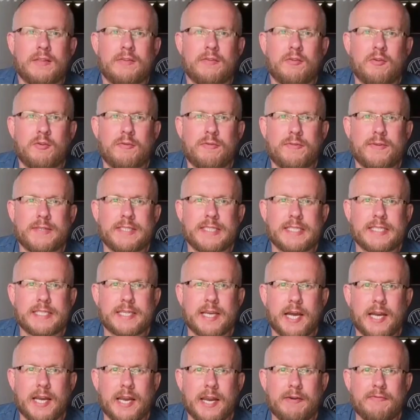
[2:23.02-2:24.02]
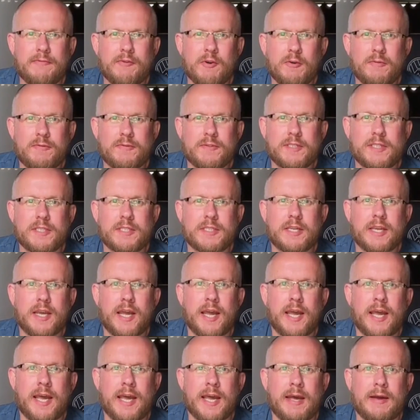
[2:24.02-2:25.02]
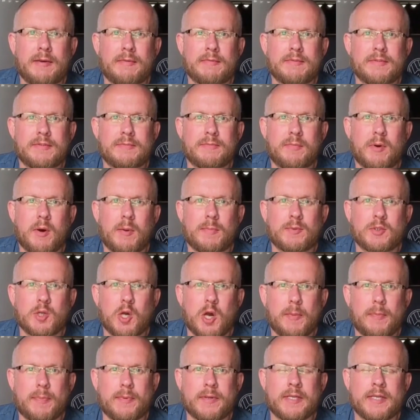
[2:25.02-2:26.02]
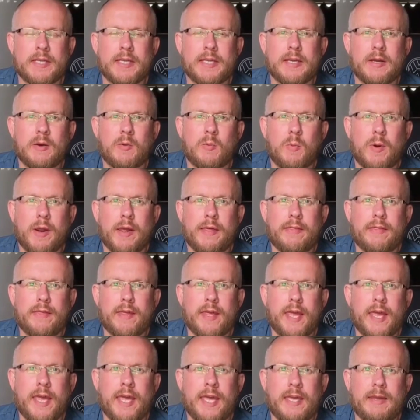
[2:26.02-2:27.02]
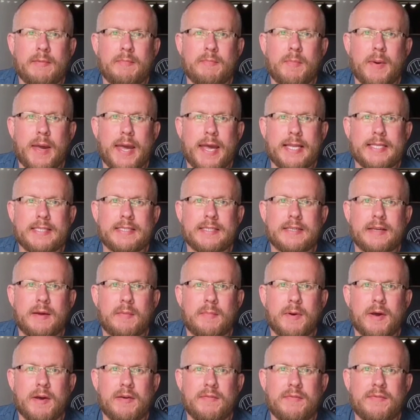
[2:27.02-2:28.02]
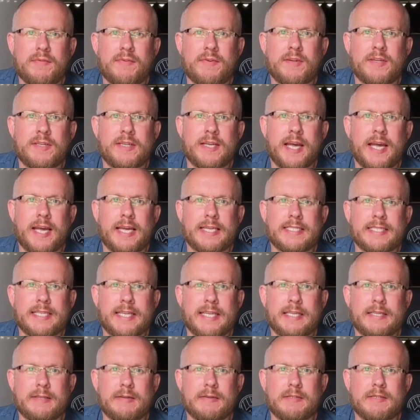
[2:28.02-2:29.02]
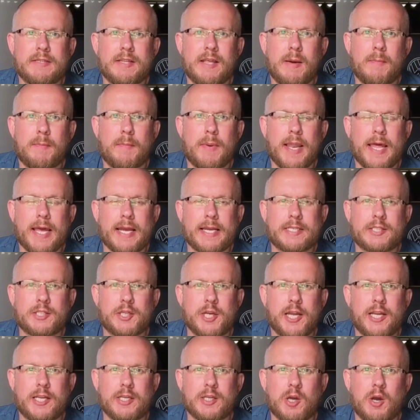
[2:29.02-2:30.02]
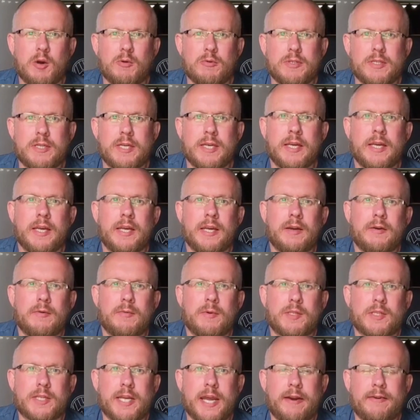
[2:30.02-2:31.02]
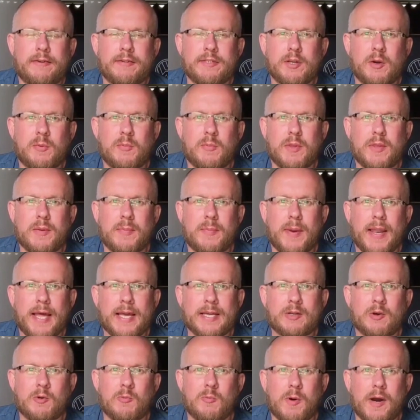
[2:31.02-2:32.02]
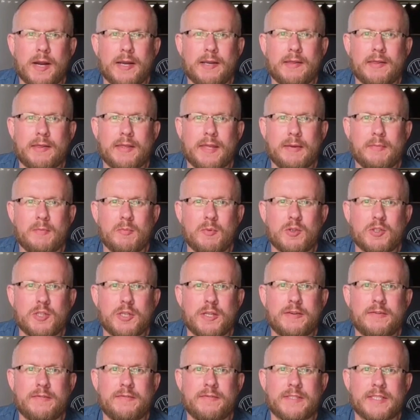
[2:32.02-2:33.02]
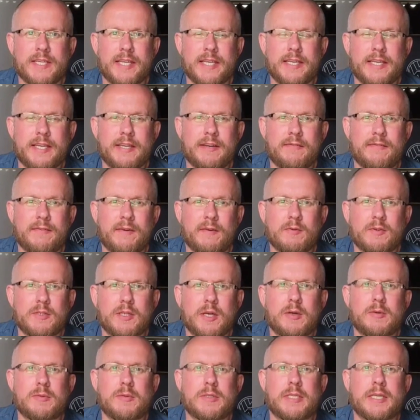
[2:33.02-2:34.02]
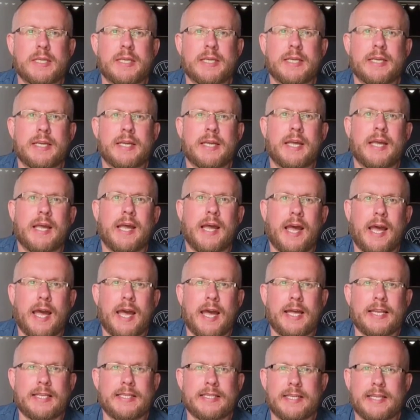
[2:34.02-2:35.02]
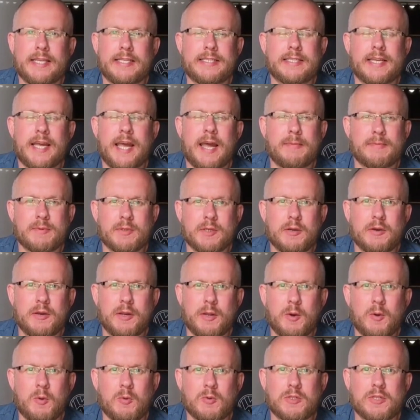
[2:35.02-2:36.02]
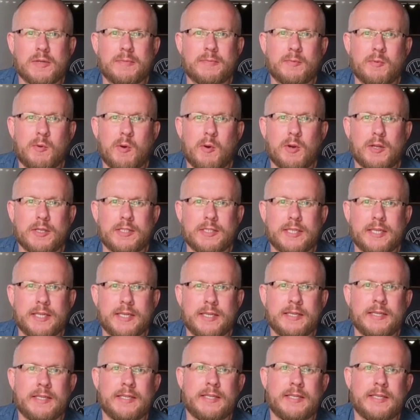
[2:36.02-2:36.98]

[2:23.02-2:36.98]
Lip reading: The roof is a SKYLINE roof's POPTOP with a bed above. It's in a black gel coat, which carries on with the black and white theme which you've seen in the photos, and it's absolutely awesome quality.